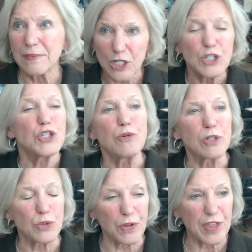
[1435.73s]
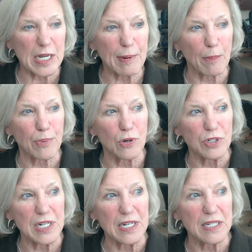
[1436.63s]
consumers will think about
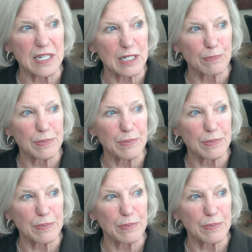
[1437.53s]
proteins as